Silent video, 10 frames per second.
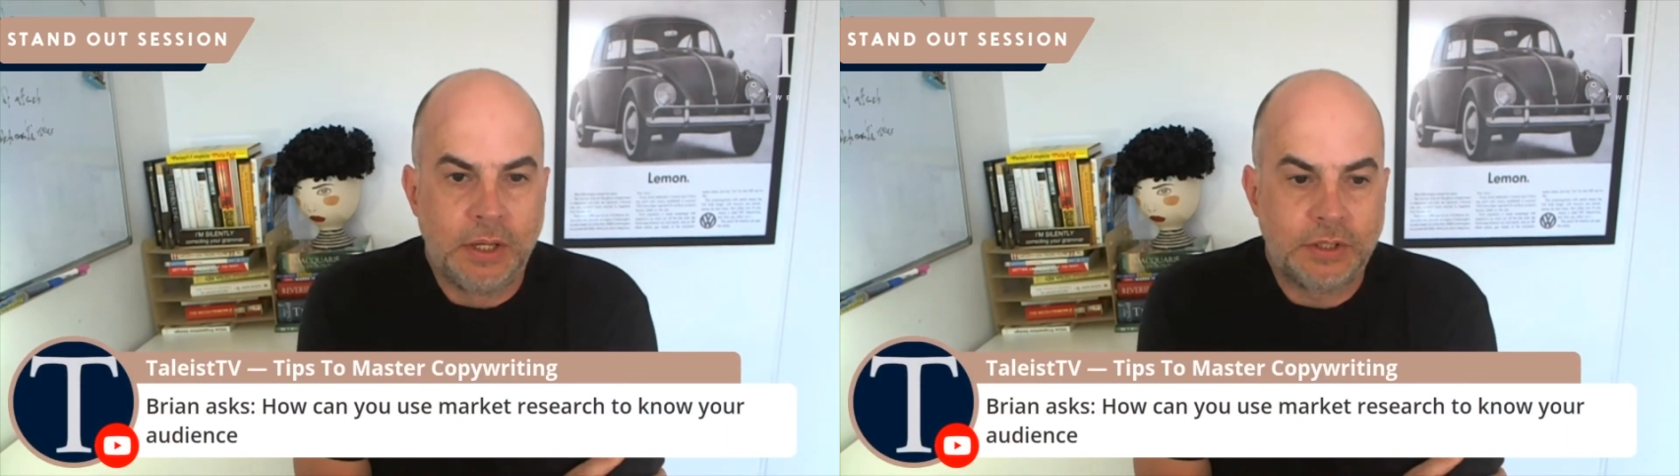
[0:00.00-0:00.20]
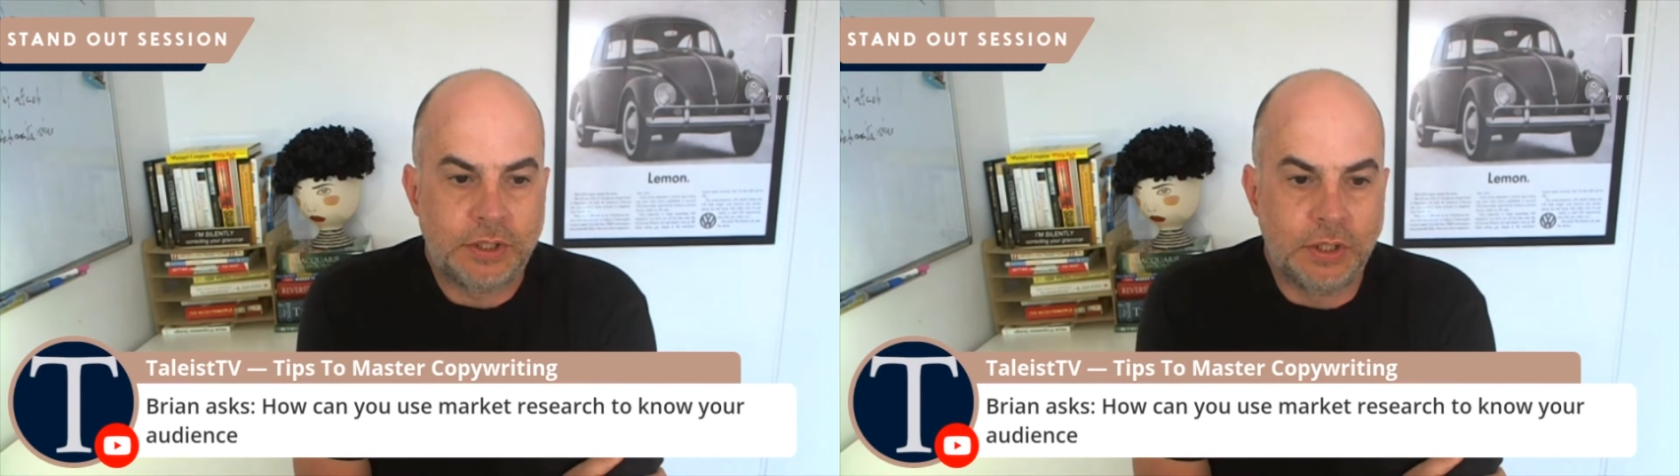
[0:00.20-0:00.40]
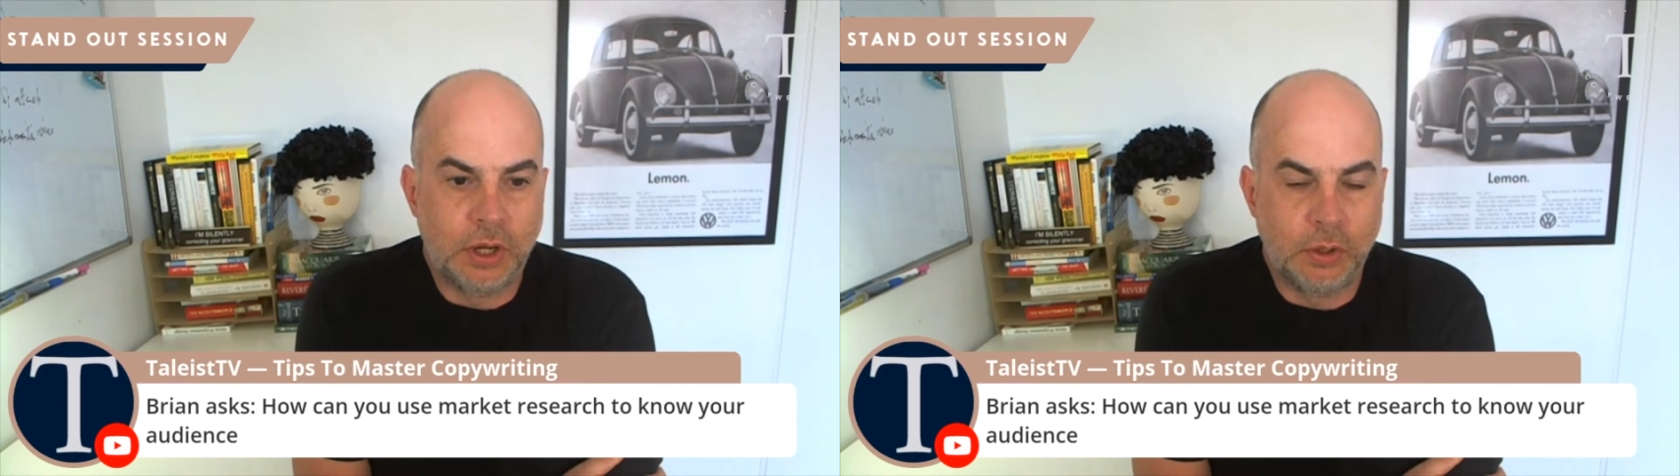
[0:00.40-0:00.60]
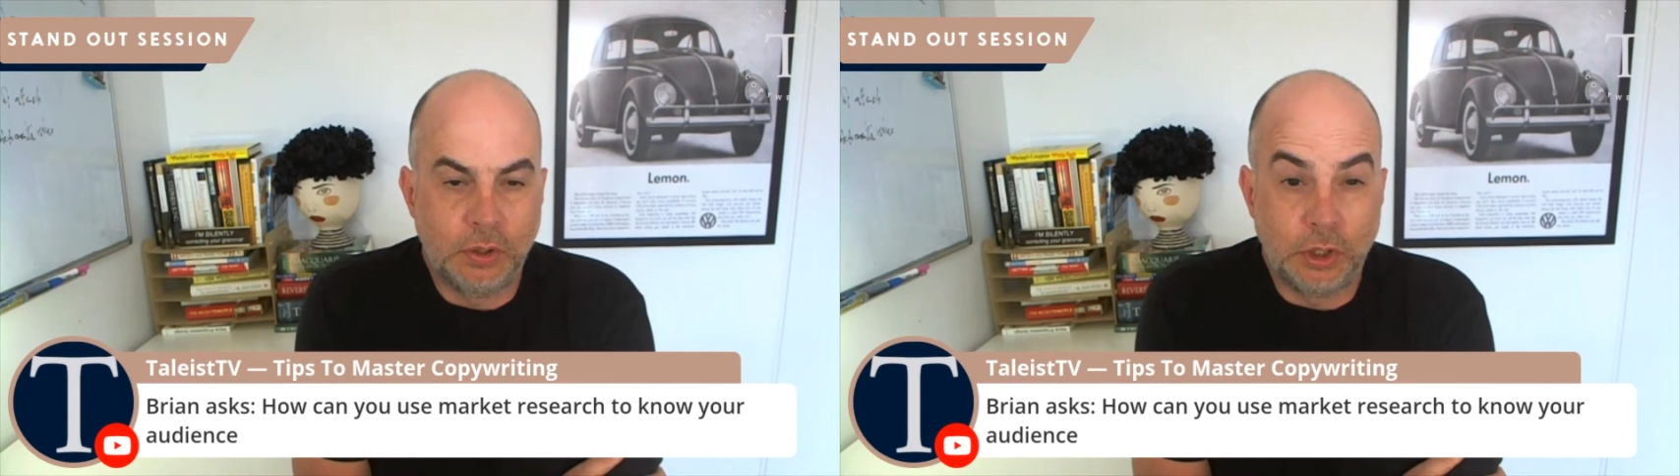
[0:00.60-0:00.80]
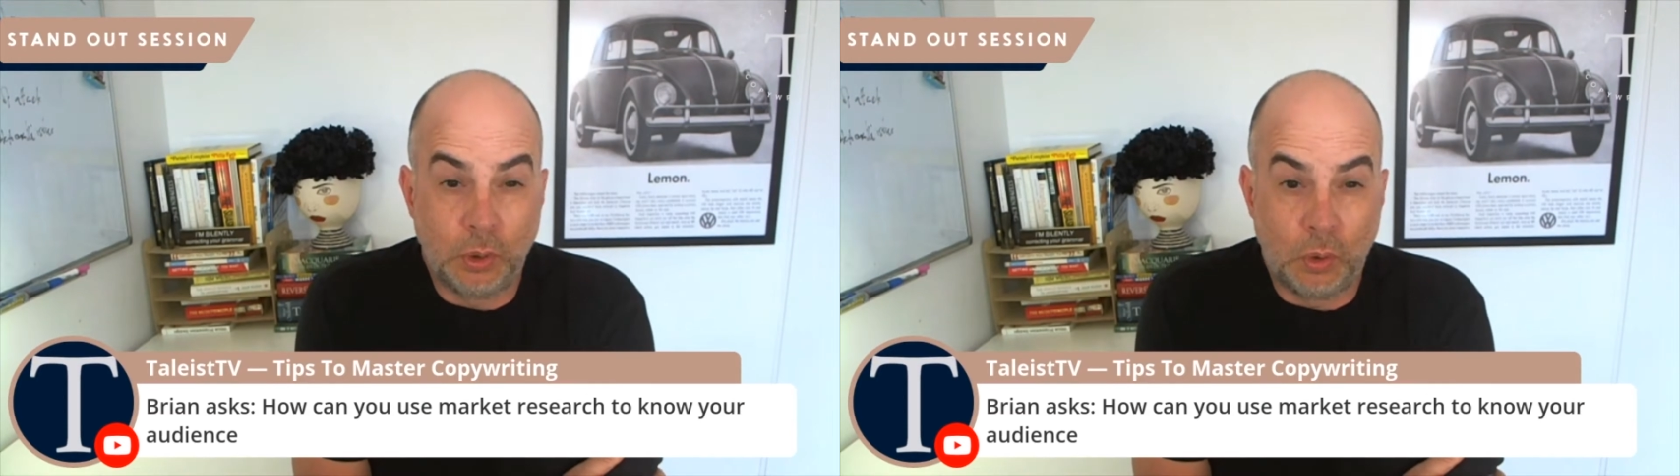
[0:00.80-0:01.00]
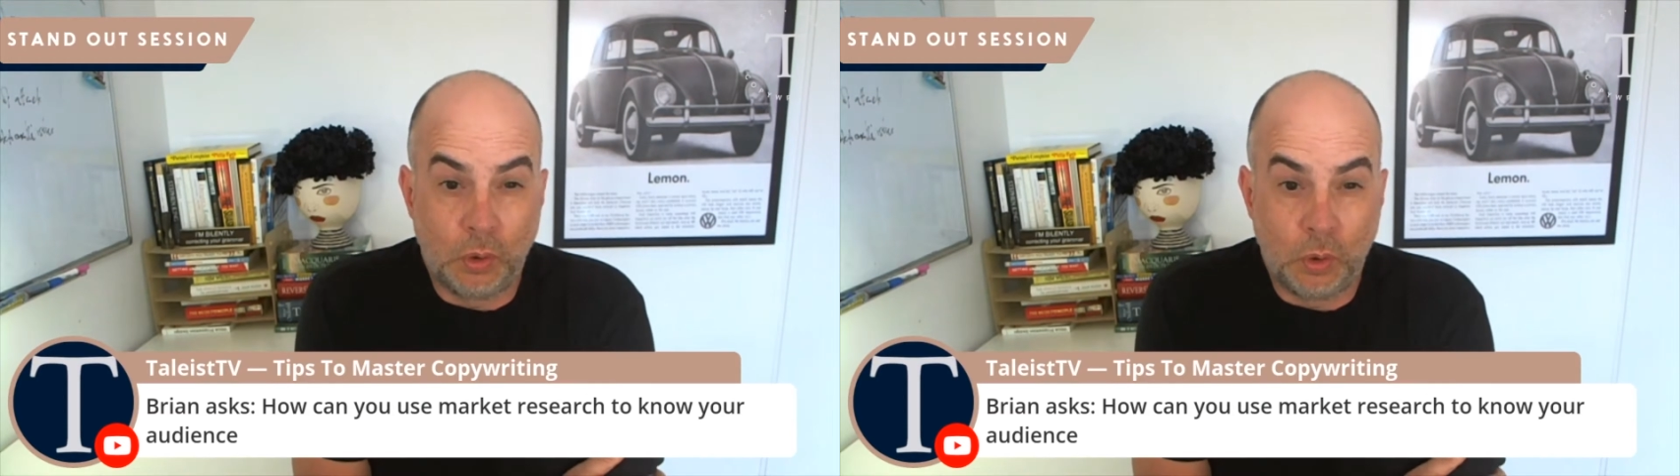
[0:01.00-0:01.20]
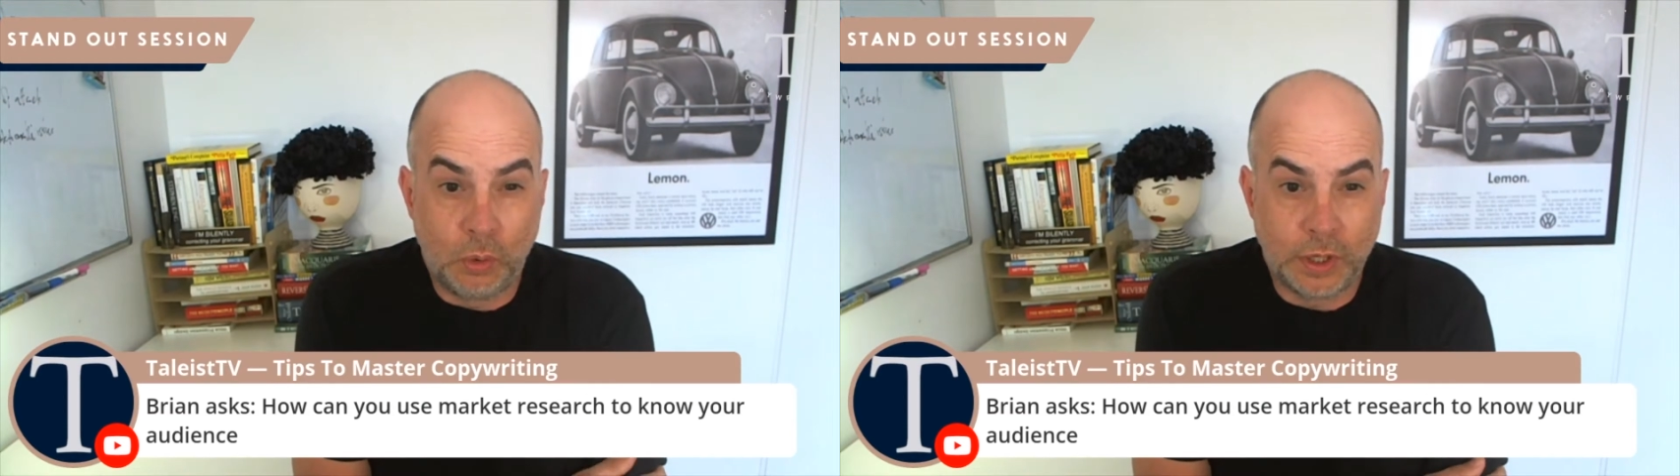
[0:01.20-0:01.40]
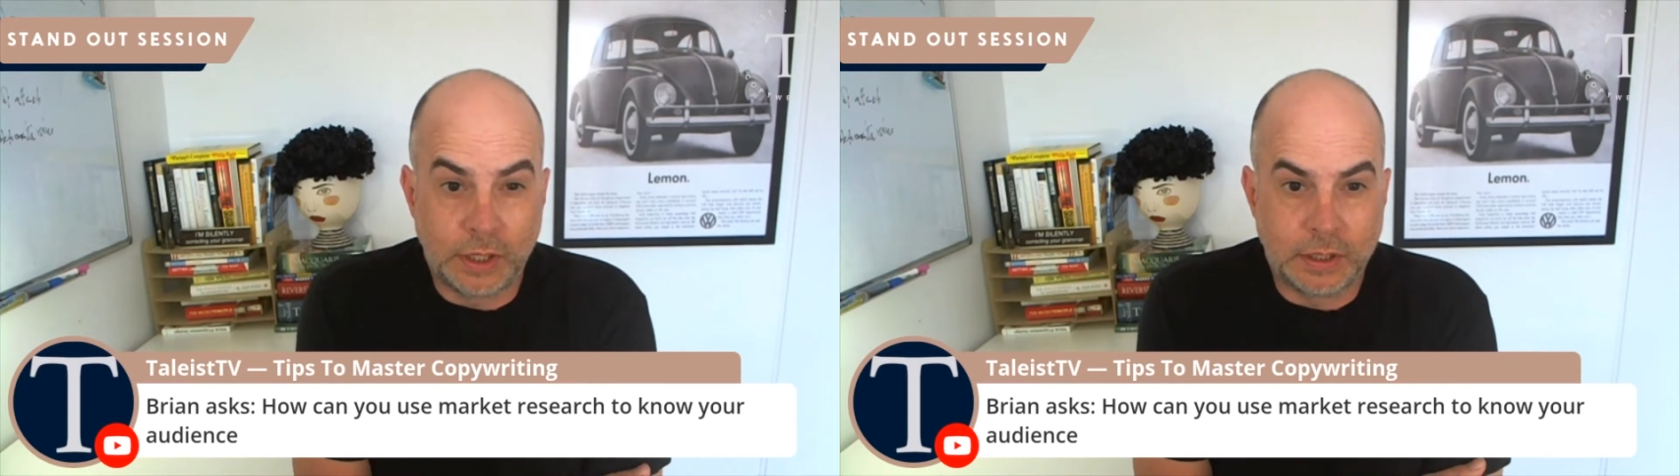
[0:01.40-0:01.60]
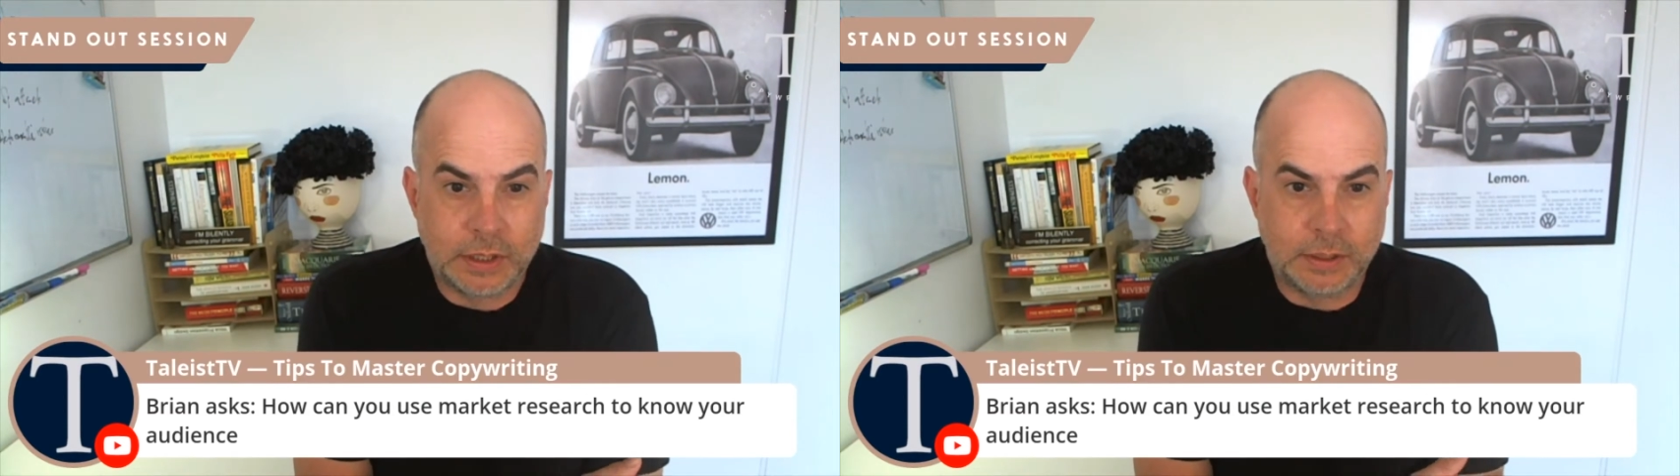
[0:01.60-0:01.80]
to know your audience?